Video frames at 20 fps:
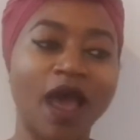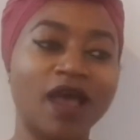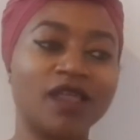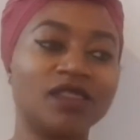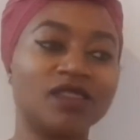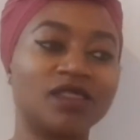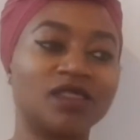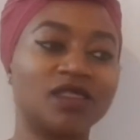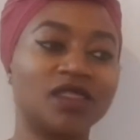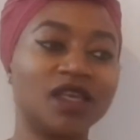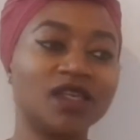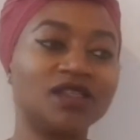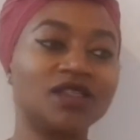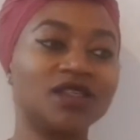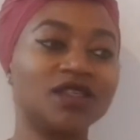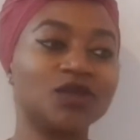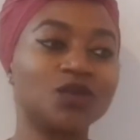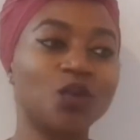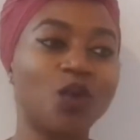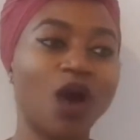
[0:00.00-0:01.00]
and
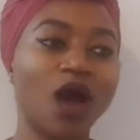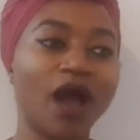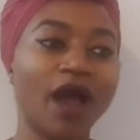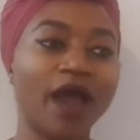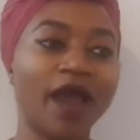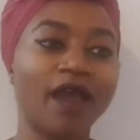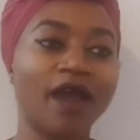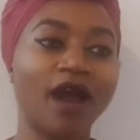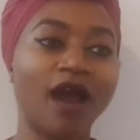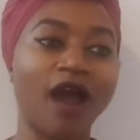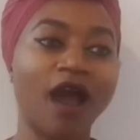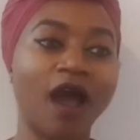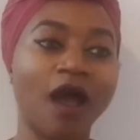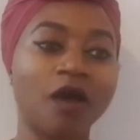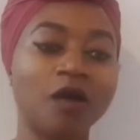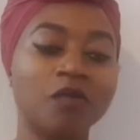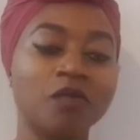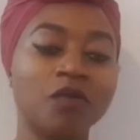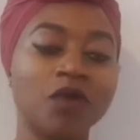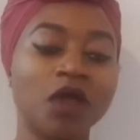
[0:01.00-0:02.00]
this is why
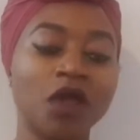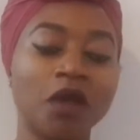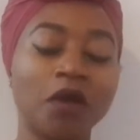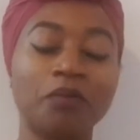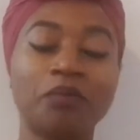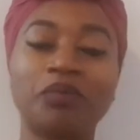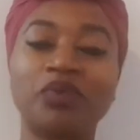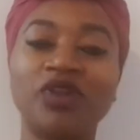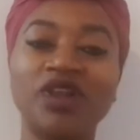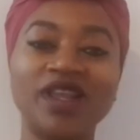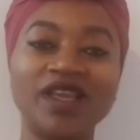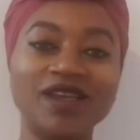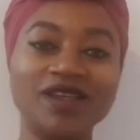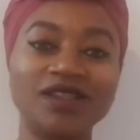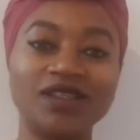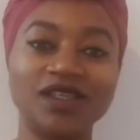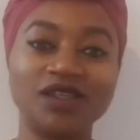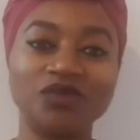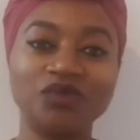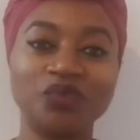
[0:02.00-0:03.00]
I'm
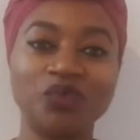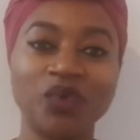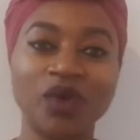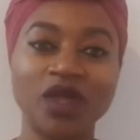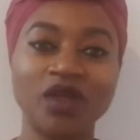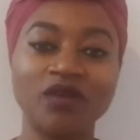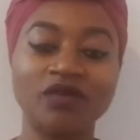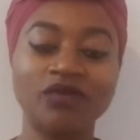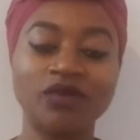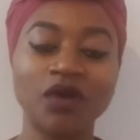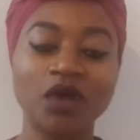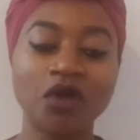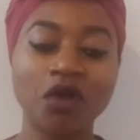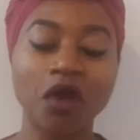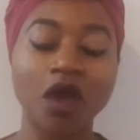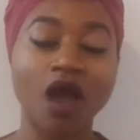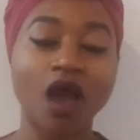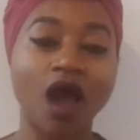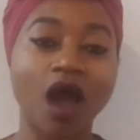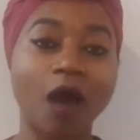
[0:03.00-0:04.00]
pleading with
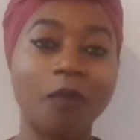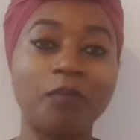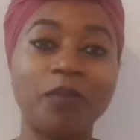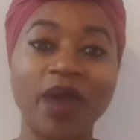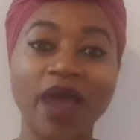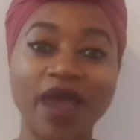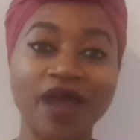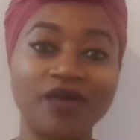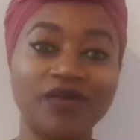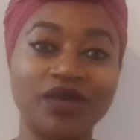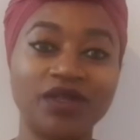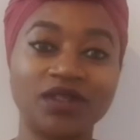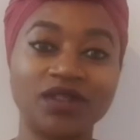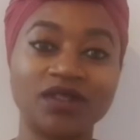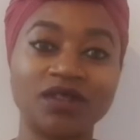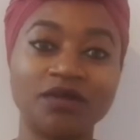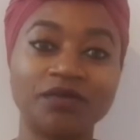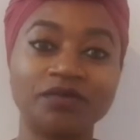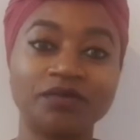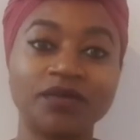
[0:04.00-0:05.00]
our
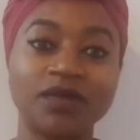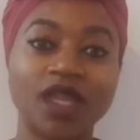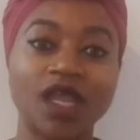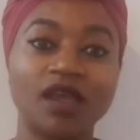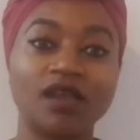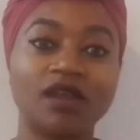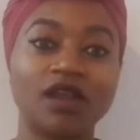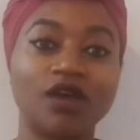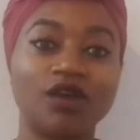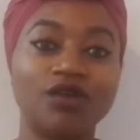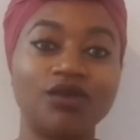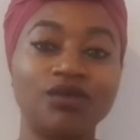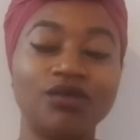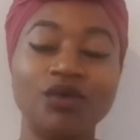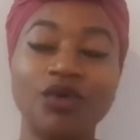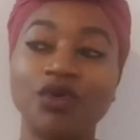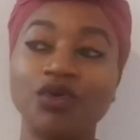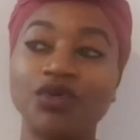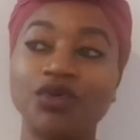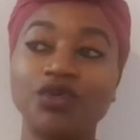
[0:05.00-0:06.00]
parents,
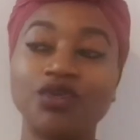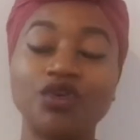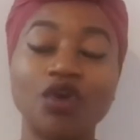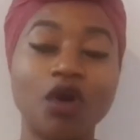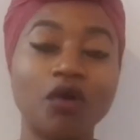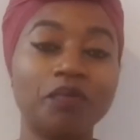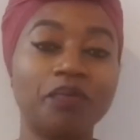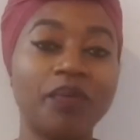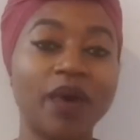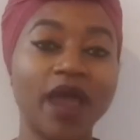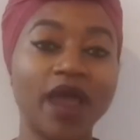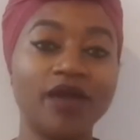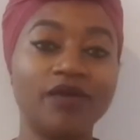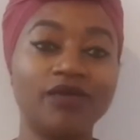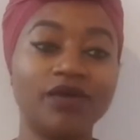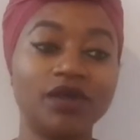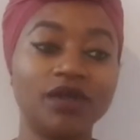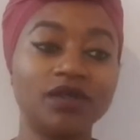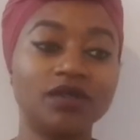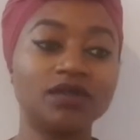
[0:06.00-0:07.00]
young
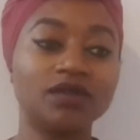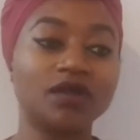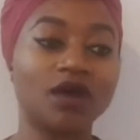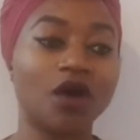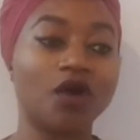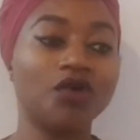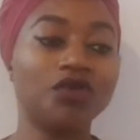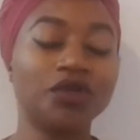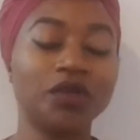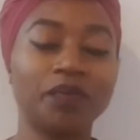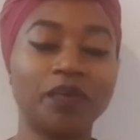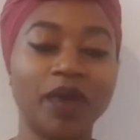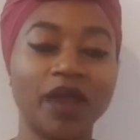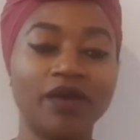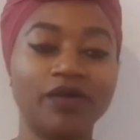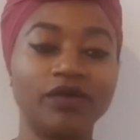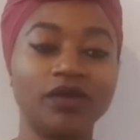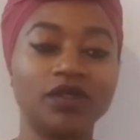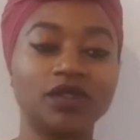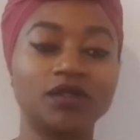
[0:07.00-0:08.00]
parents, older
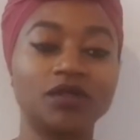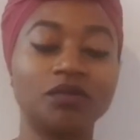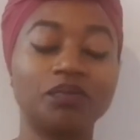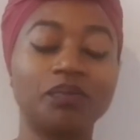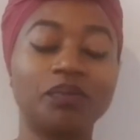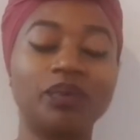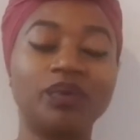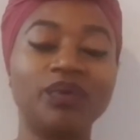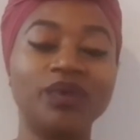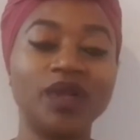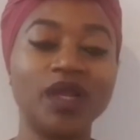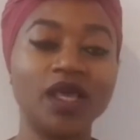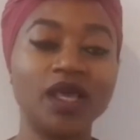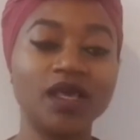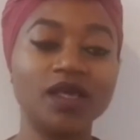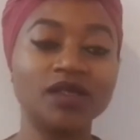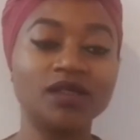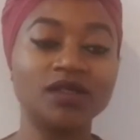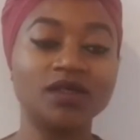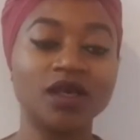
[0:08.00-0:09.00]
parents, to
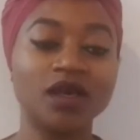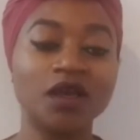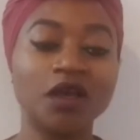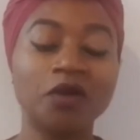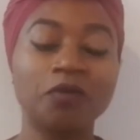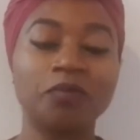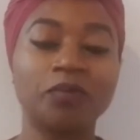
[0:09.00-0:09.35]
please,